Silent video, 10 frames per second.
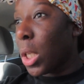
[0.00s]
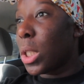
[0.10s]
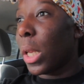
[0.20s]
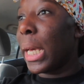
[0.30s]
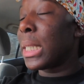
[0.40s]

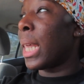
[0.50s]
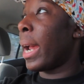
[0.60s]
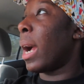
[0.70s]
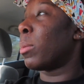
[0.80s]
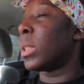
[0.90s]
So last
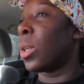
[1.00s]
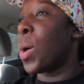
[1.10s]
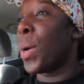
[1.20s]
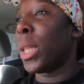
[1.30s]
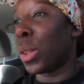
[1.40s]
night I was
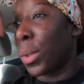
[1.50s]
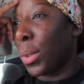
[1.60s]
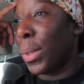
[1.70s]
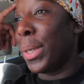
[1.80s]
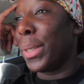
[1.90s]
going
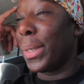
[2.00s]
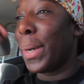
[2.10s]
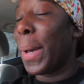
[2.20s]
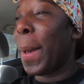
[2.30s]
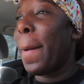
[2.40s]
through
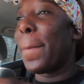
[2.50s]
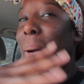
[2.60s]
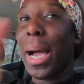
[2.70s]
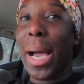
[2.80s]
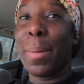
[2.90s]

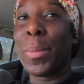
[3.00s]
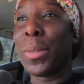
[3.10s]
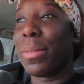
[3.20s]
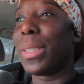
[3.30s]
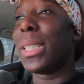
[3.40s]
my
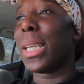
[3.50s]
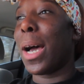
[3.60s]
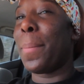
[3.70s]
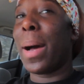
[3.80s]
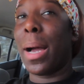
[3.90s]
iMovie and
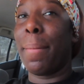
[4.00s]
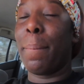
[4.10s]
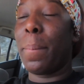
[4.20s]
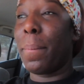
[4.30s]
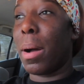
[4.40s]
all my
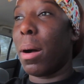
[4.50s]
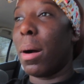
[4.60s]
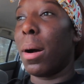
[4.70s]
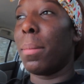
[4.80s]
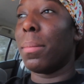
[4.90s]

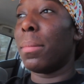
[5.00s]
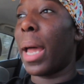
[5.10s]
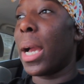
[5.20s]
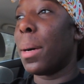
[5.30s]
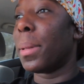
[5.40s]

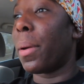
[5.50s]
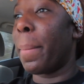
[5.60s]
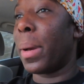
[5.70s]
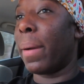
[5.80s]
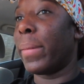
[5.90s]
like
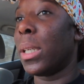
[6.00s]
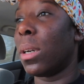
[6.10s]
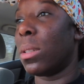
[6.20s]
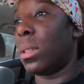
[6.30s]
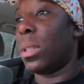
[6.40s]
uploading my
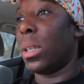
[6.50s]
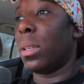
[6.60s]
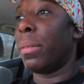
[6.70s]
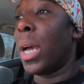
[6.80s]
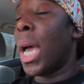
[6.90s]
videos and
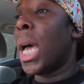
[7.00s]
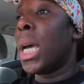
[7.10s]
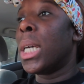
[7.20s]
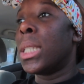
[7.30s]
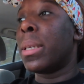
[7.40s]
stuff
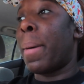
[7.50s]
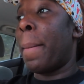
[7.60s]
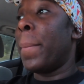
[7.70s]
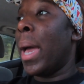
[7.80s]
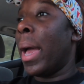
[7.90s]
to my
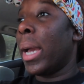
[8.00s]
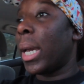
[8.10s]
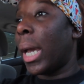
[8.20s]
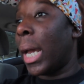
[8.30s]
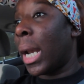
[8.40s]
Mac,
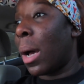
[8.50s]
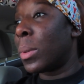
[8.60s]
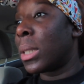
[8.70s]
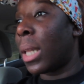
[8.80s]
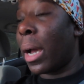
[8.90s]
and I
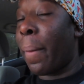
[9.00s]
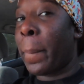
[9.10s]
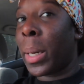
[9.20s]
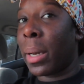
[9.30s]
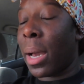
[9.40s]
was like, oh
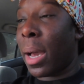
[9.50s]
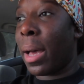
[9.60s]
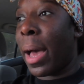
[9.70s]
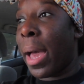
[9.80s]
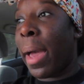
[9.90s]
my
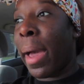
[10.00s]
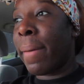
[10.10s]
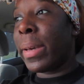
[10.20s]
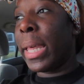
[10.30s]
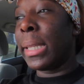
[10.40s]
god, I have at